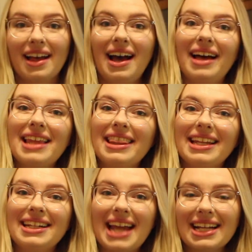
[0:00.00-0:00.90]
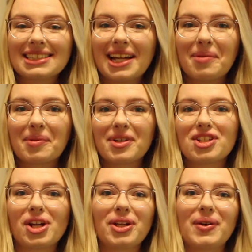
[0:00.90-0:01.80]
And then the next item I'm going to
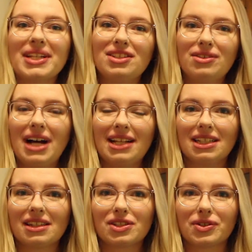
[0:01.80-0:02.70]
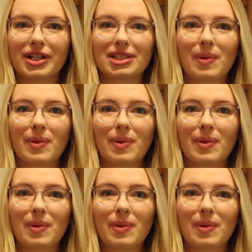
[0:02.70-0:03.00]
show you is not and OtherStories,